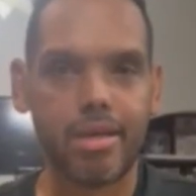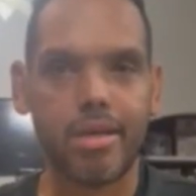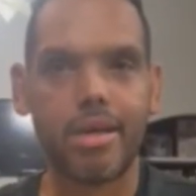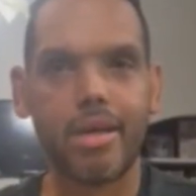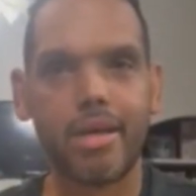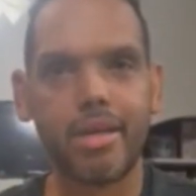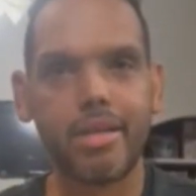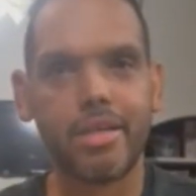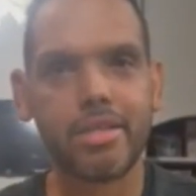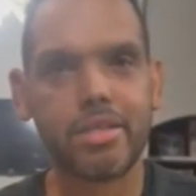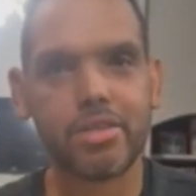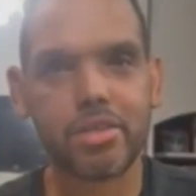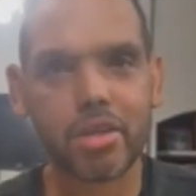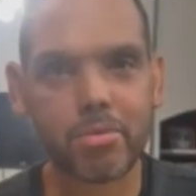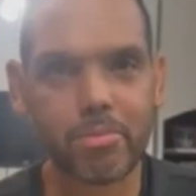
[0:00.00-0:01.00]
All right, ladies
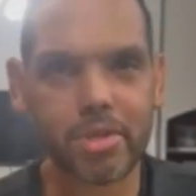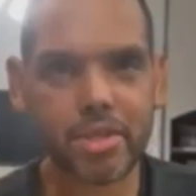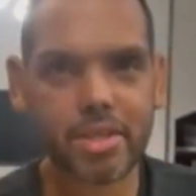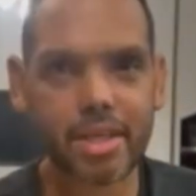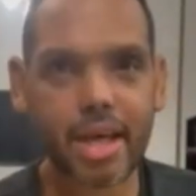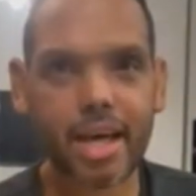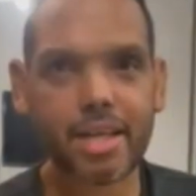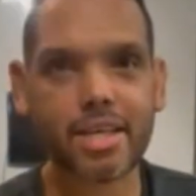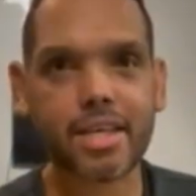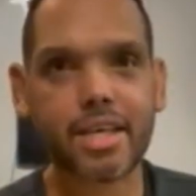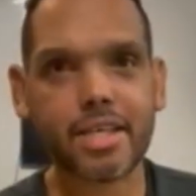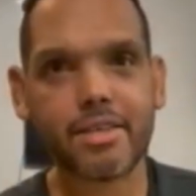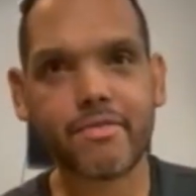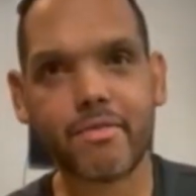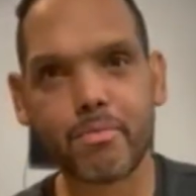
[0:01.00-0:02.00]
and gentlemen, it's Alan
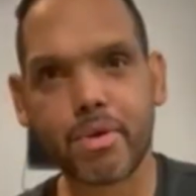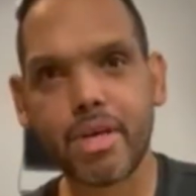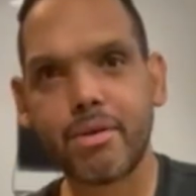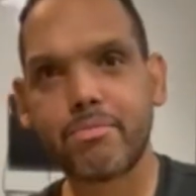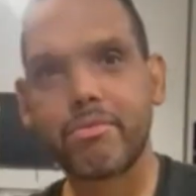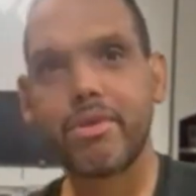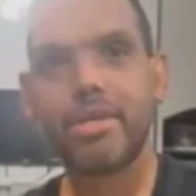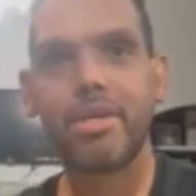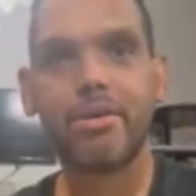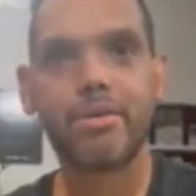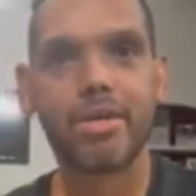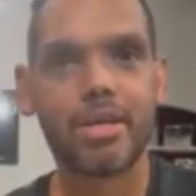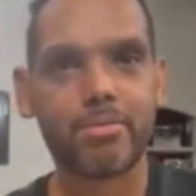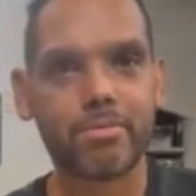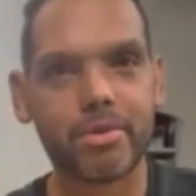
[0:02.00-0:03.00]
Cousin from Get Up Radio,
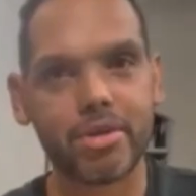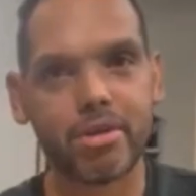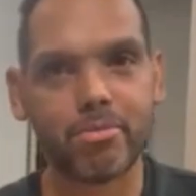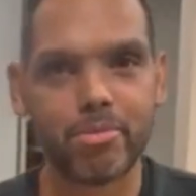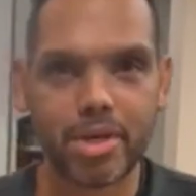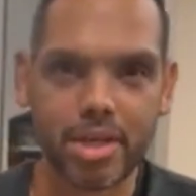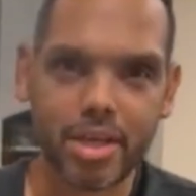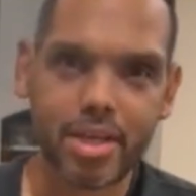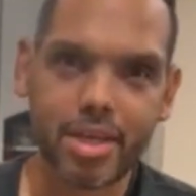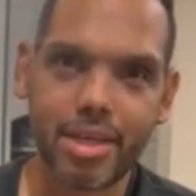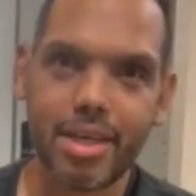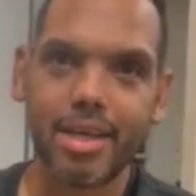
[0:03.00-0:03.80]
Get Up Radio Media.